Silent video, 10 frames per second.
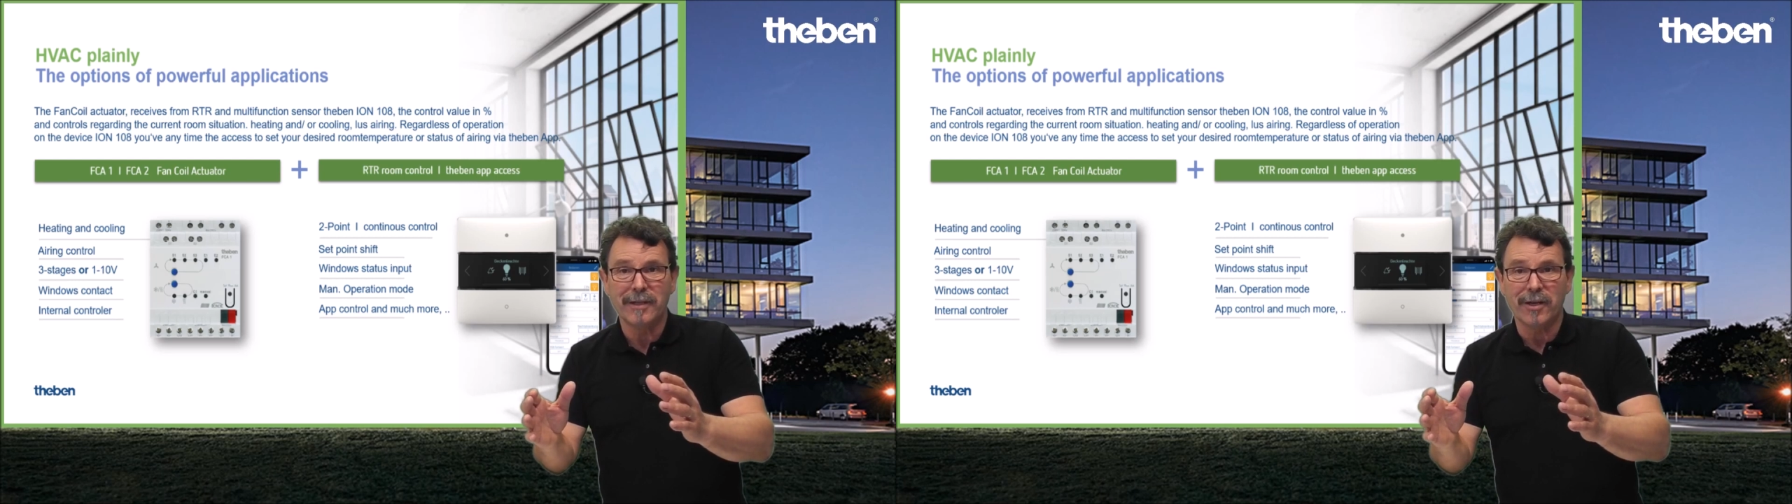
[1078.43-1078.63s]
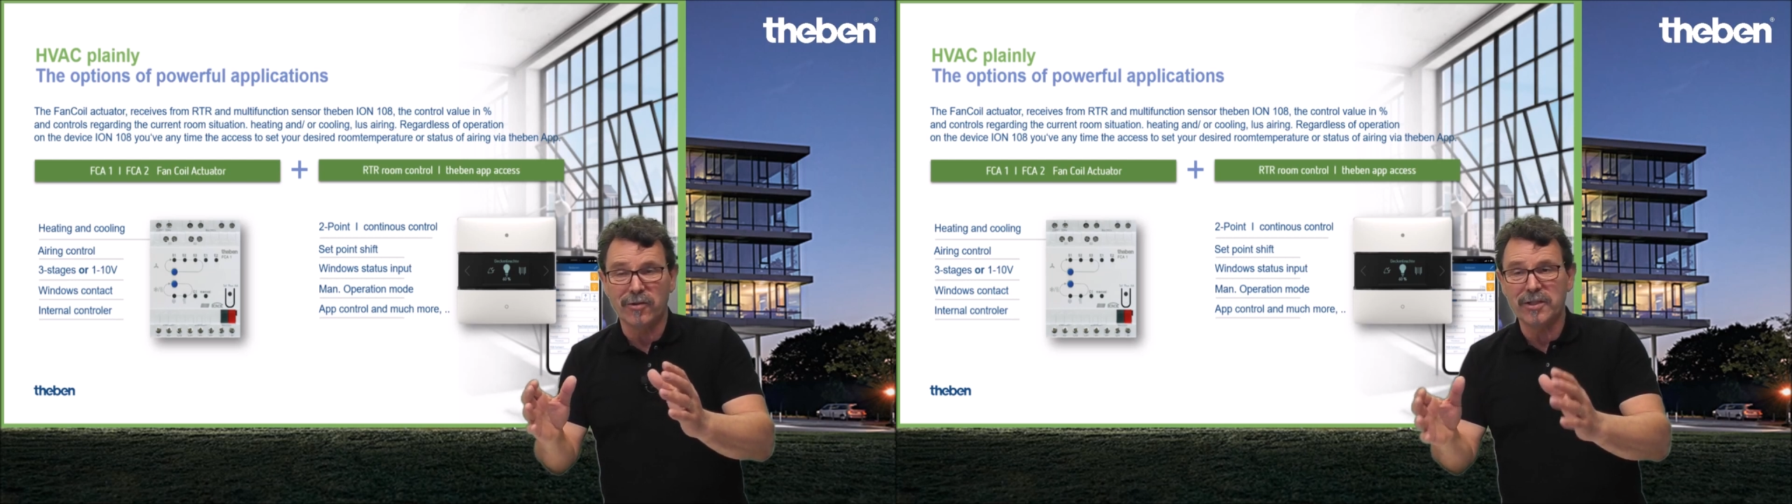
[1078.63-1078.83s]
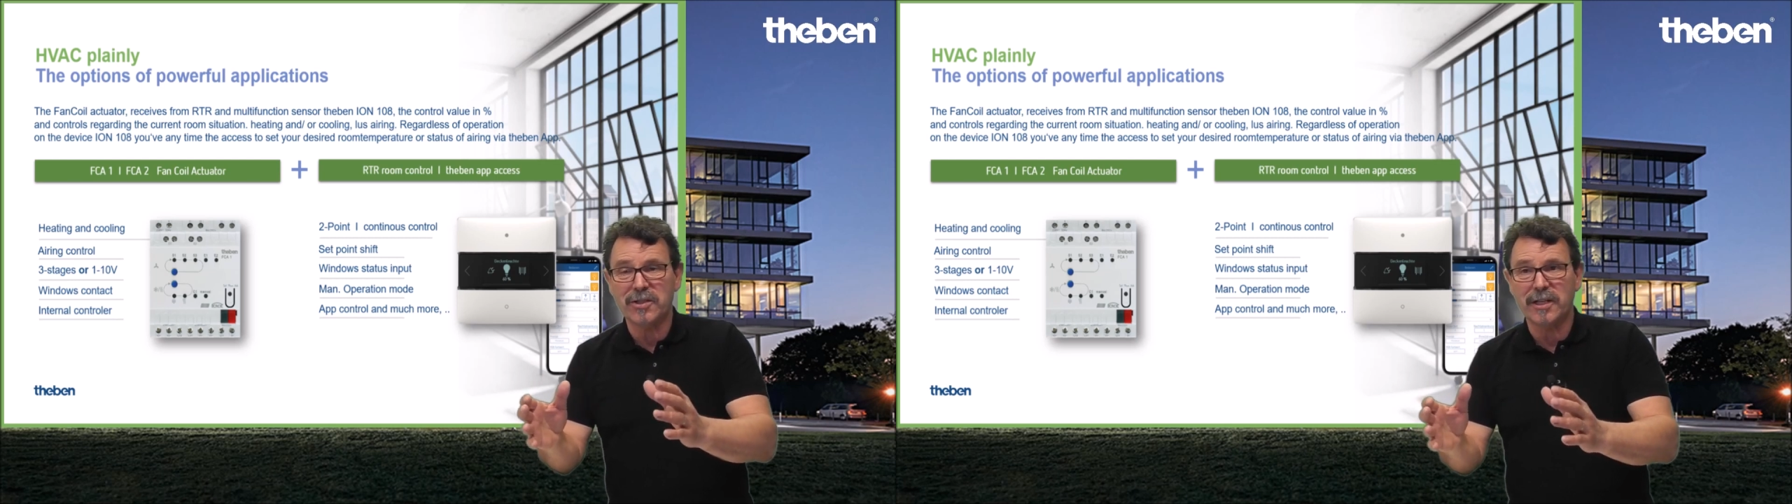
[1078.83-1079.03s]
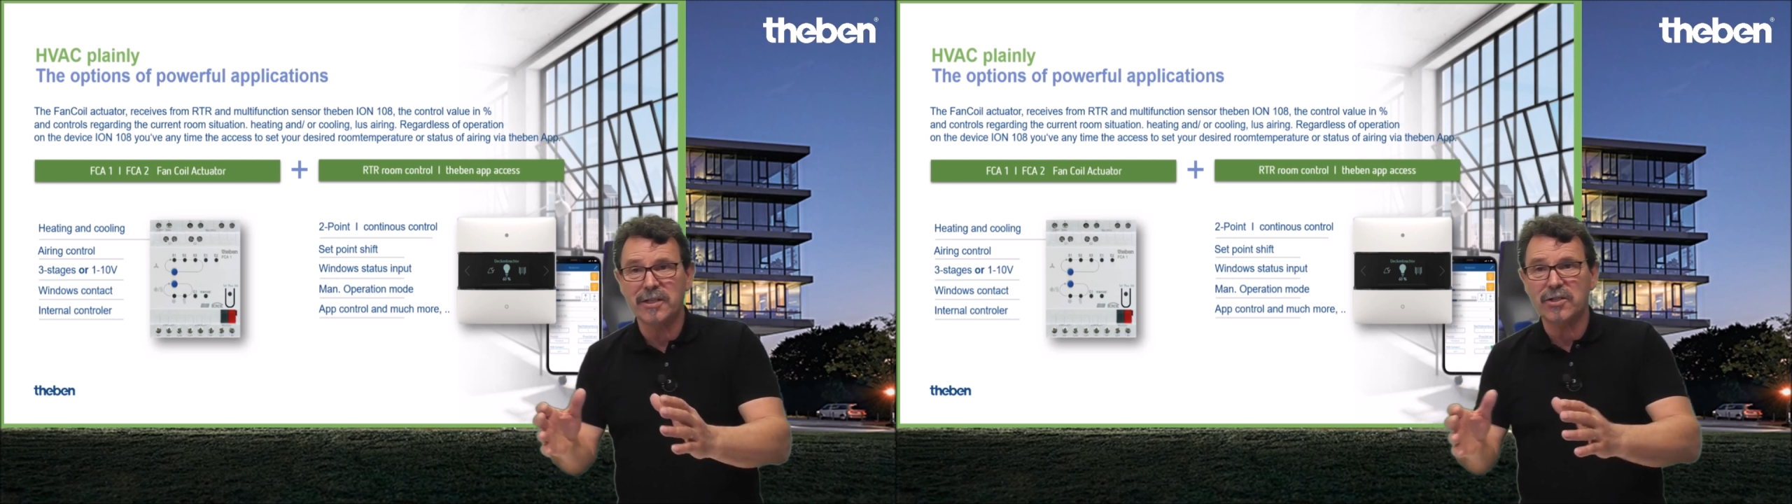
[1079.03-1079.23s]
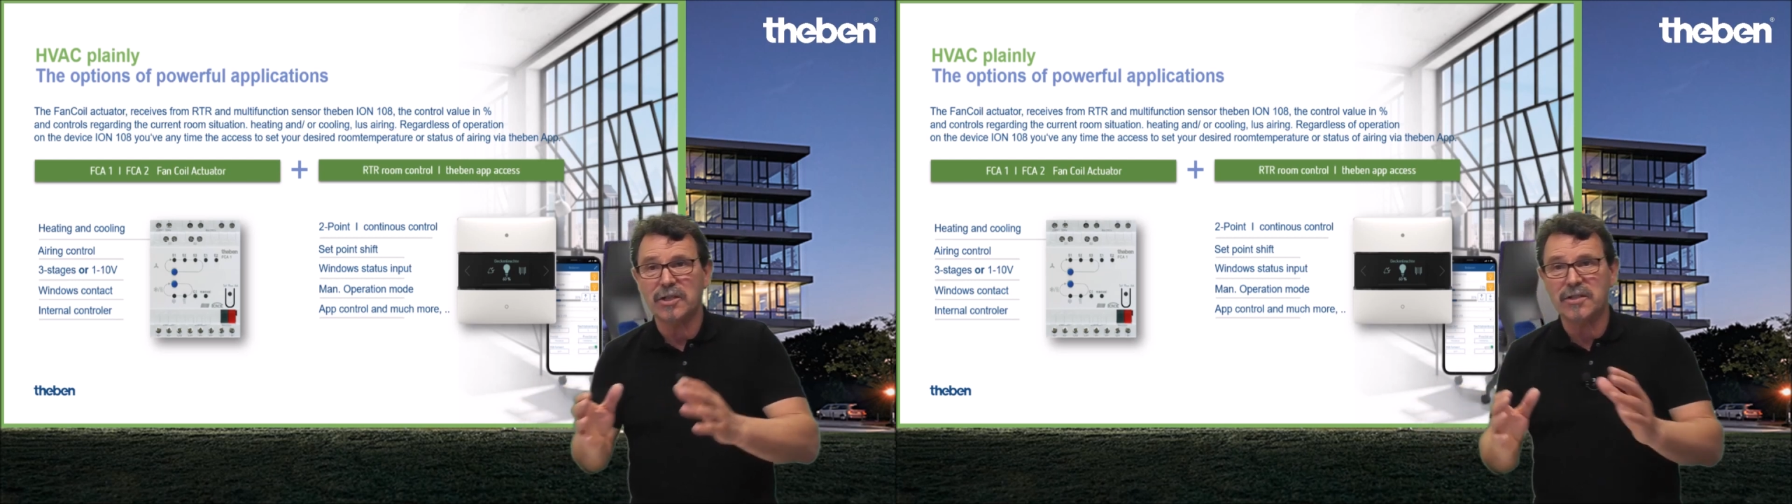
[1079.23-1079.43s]
in this
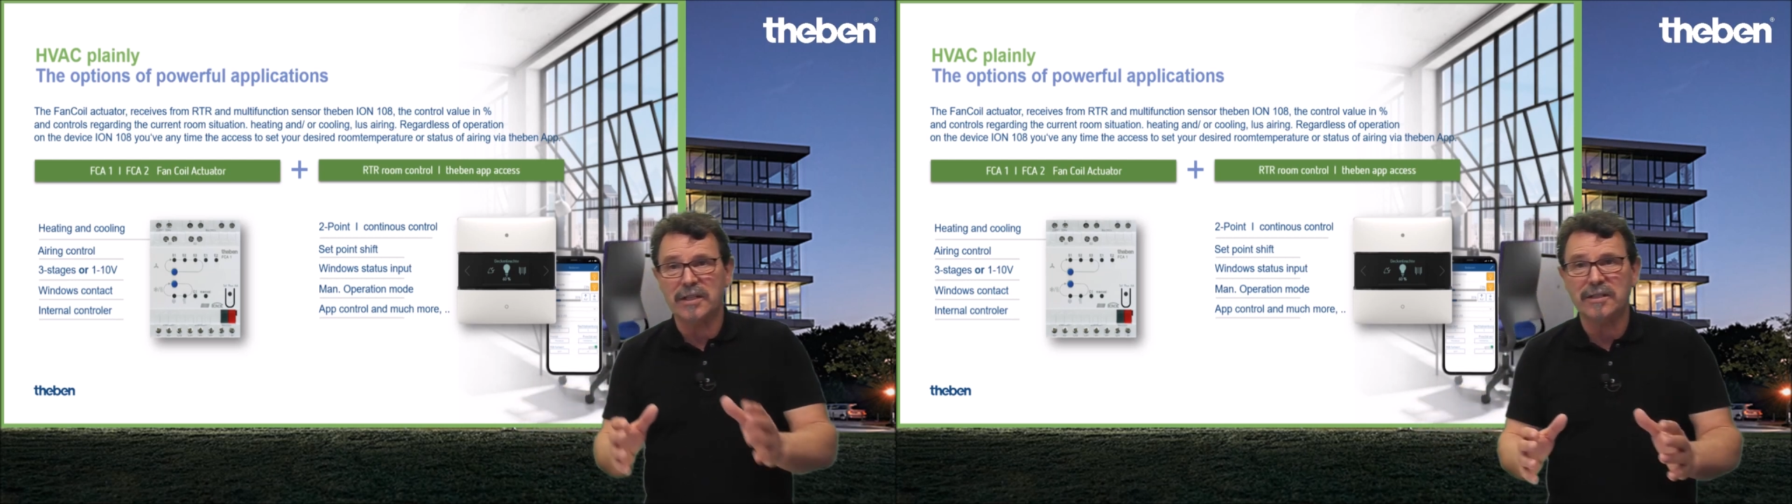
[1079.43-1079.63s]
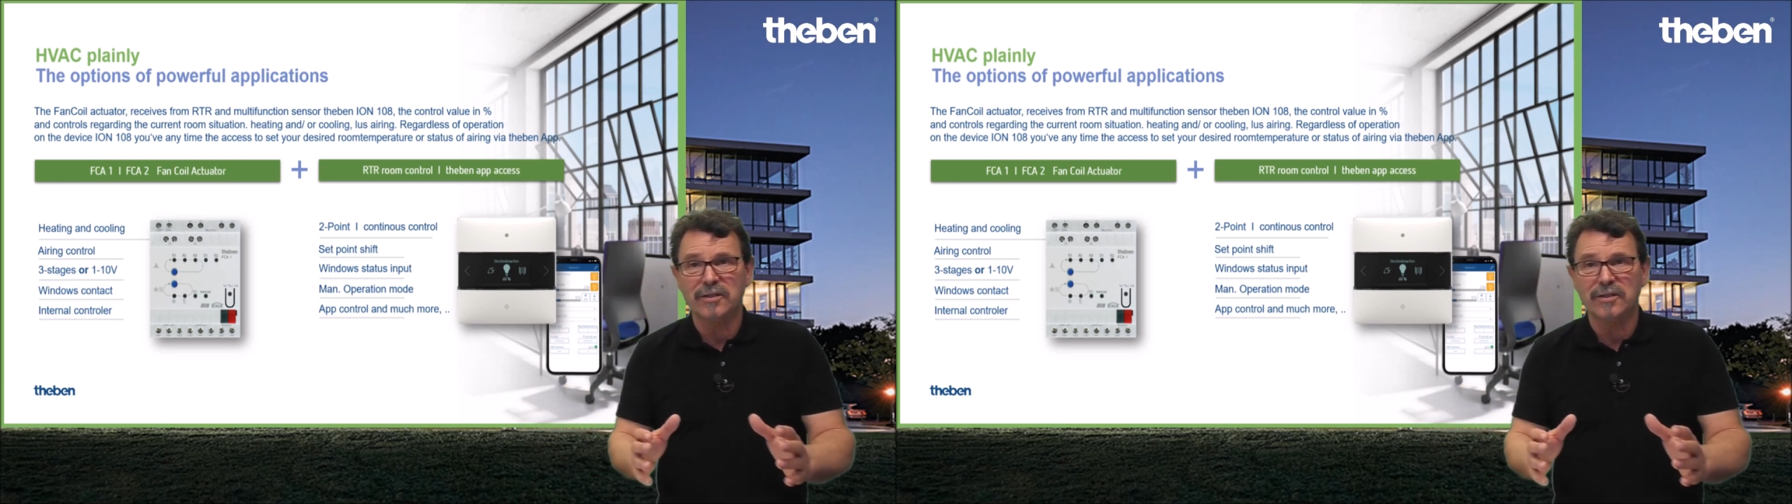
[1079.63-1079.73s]
case, set